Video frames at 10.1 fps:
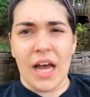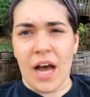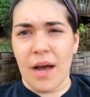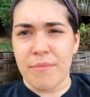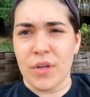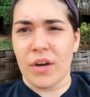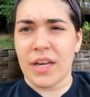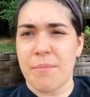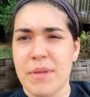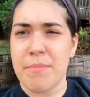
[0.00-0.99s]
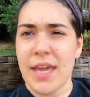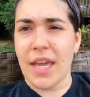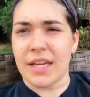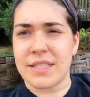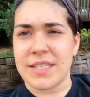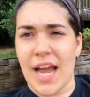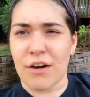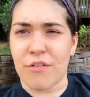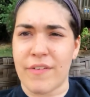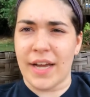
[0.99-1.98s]
um, they're gonna be making a
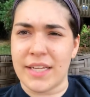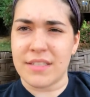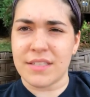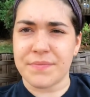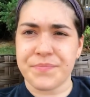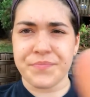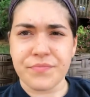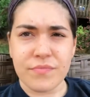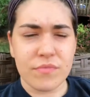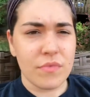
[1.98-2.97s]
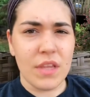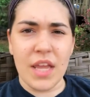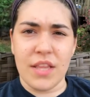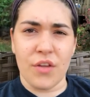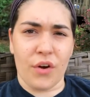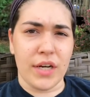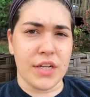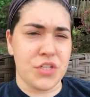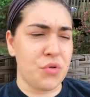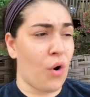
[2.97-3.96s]
sacrifice, and they're
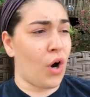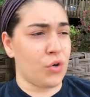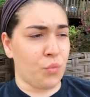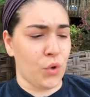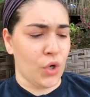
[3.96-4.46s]
gonna do hard